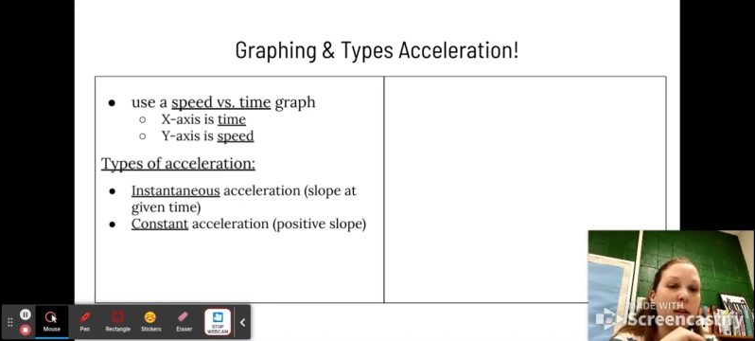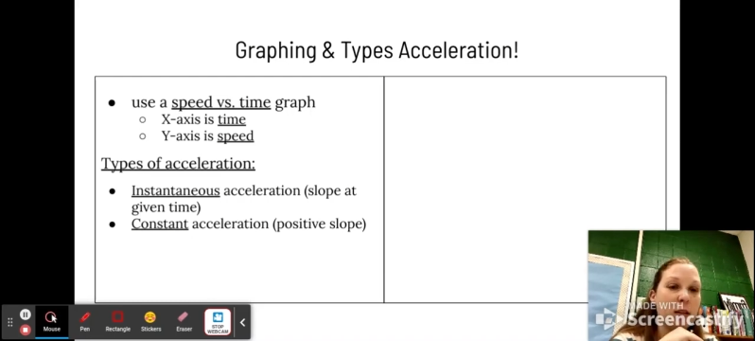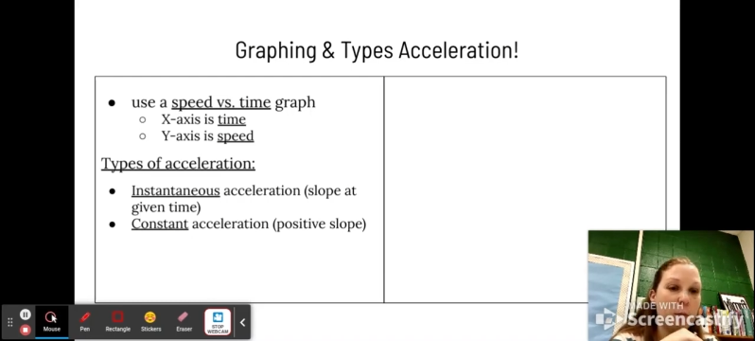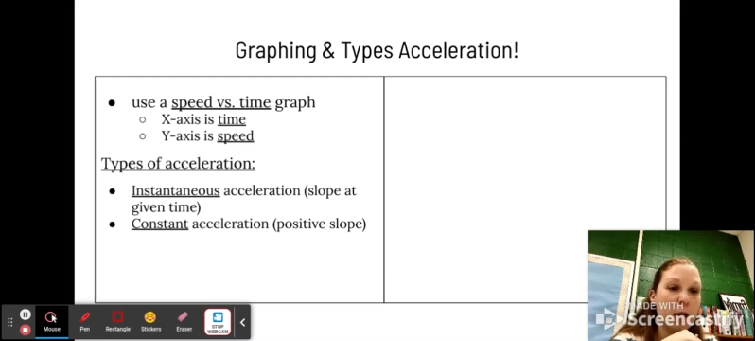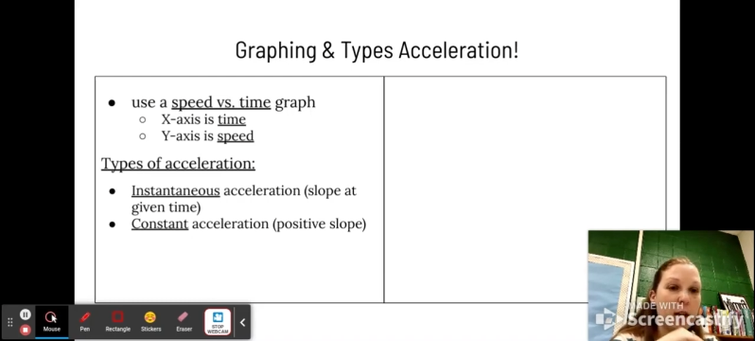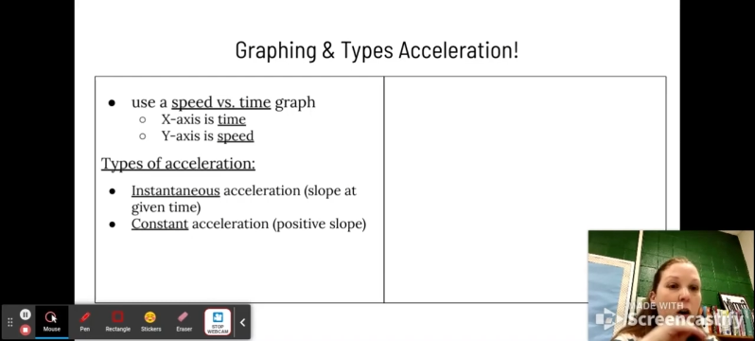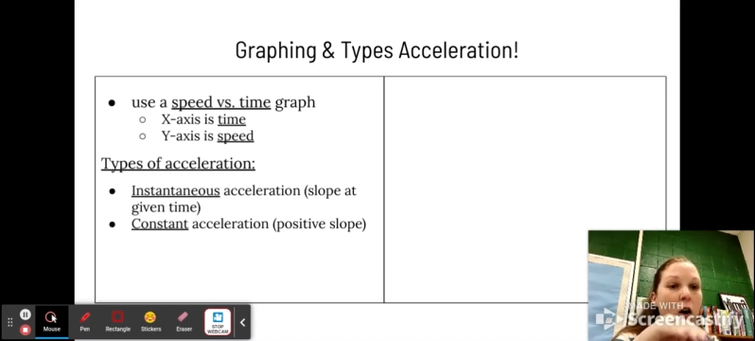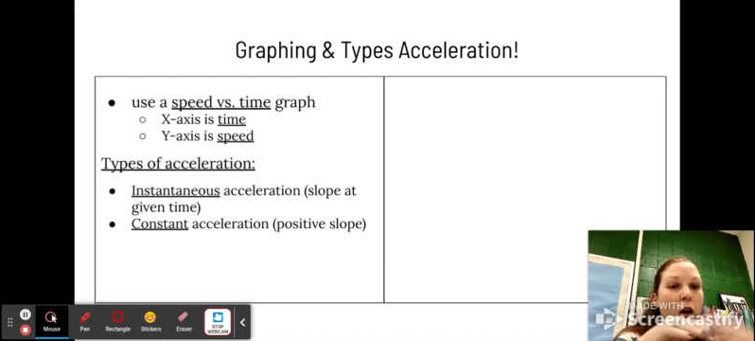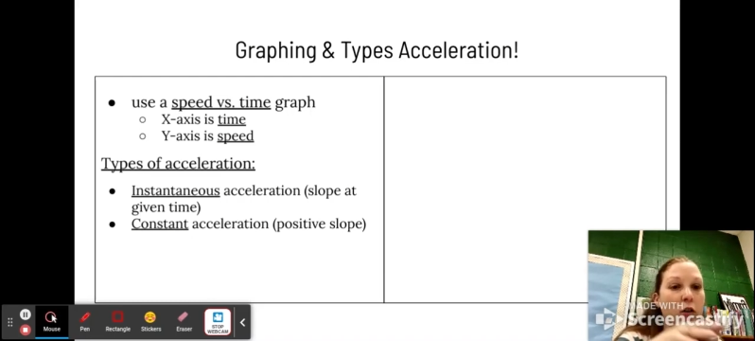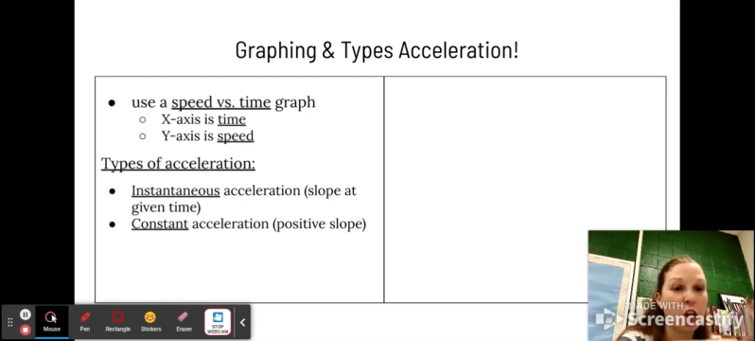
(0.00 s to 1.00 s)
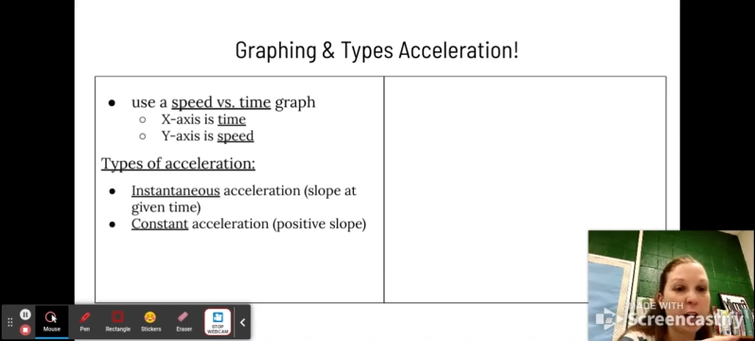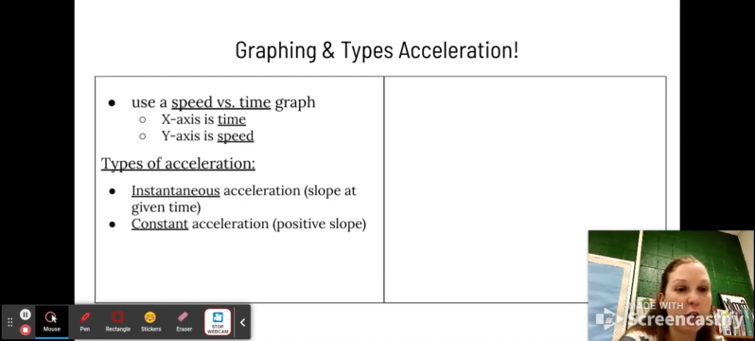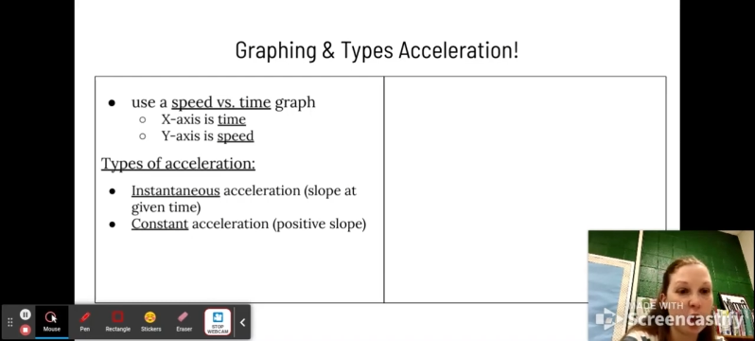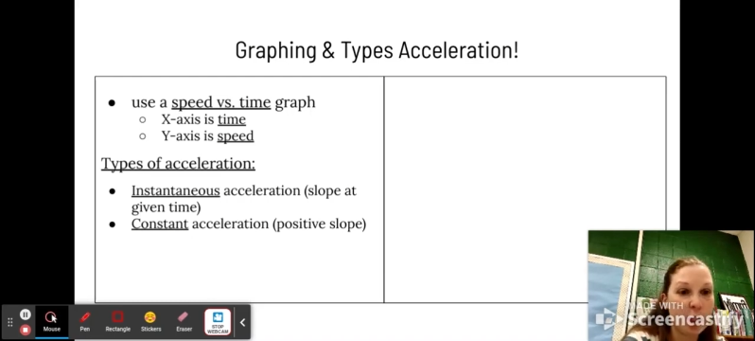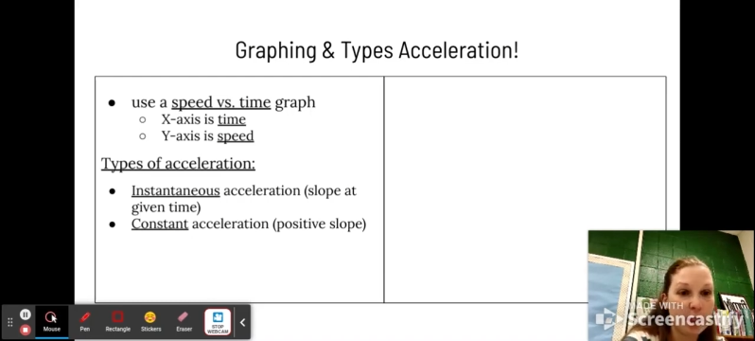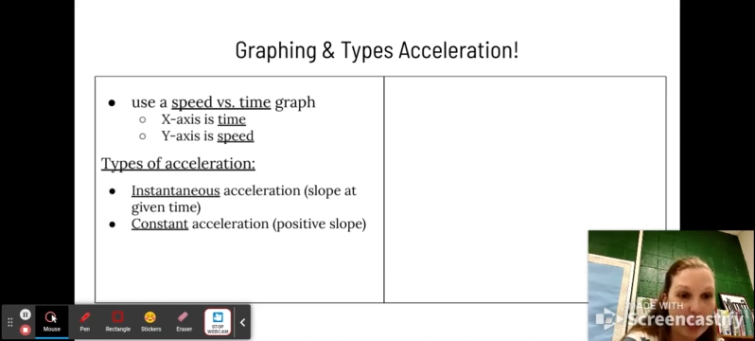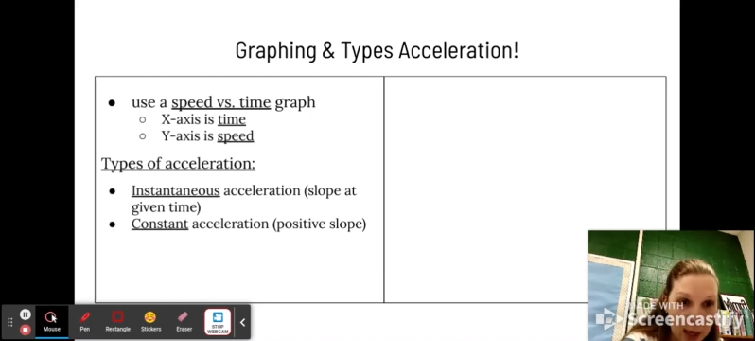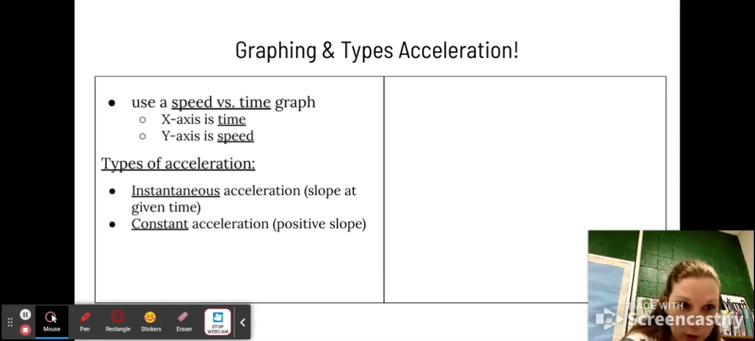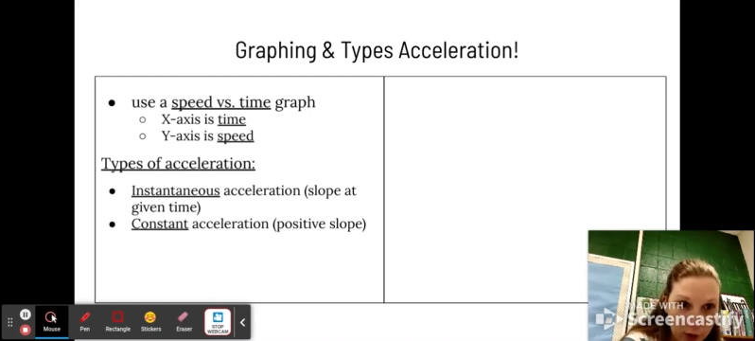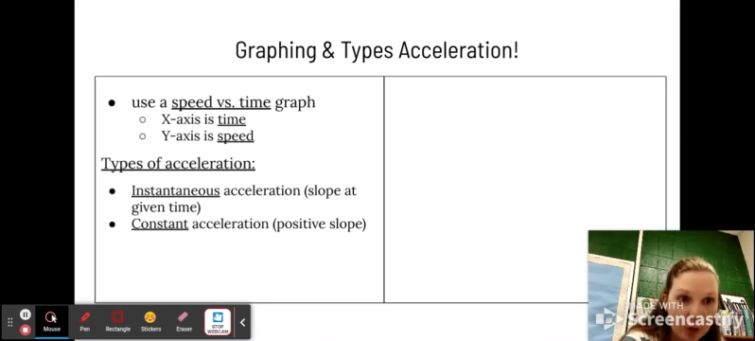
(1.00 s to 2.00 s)
and speed are changing
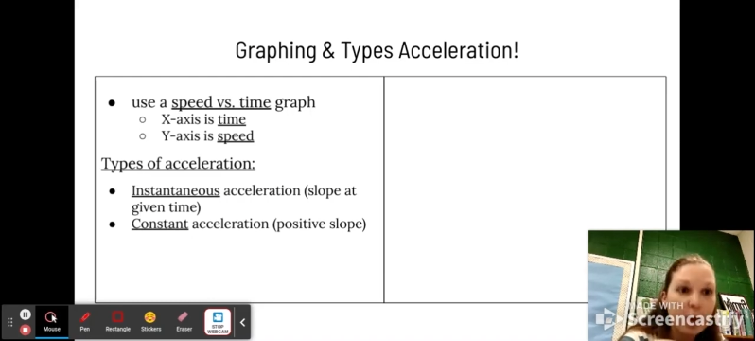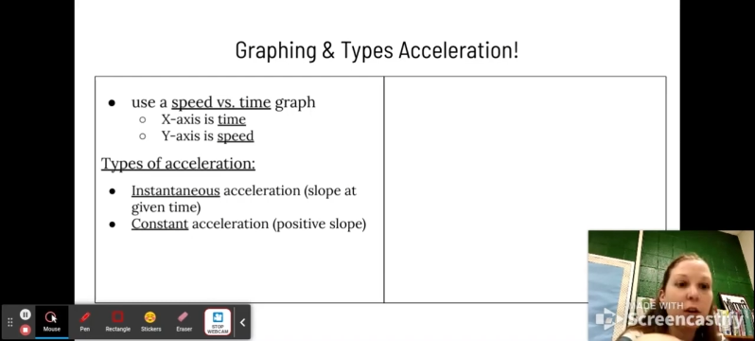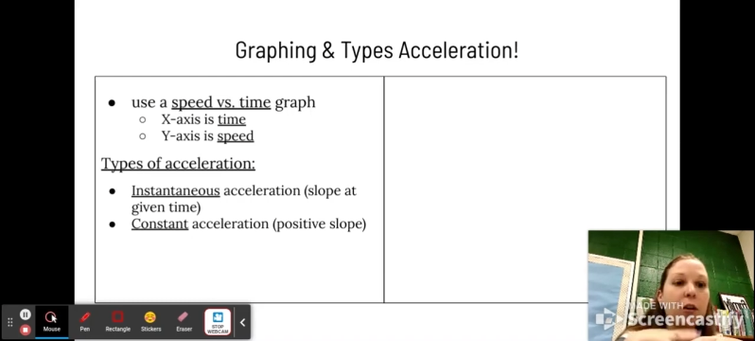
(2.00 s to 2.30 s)
together,